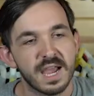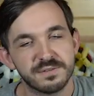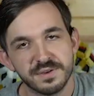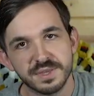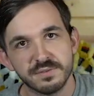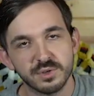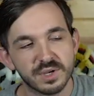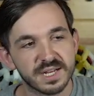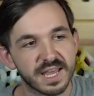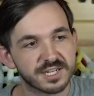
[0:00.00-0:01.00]
At fifth level, you
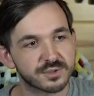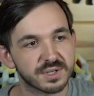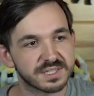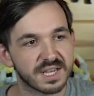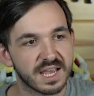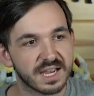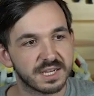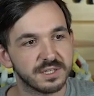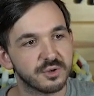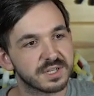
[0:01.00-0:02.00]
get extra attack.
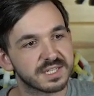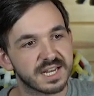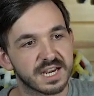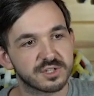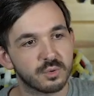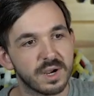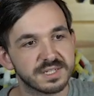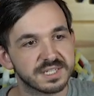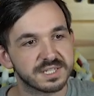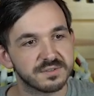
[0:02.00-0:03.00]
You can attack
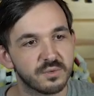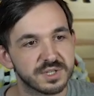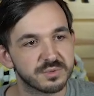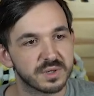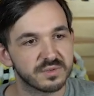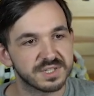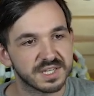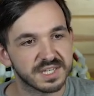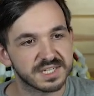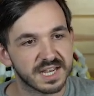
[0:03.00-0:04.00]
twice instead of once whenever you take
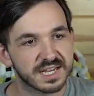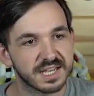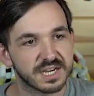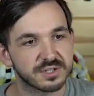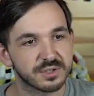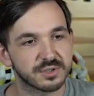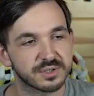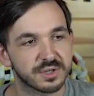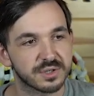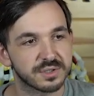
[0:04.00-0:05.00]
the attack action on your
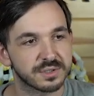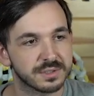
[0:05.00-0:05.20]
turn.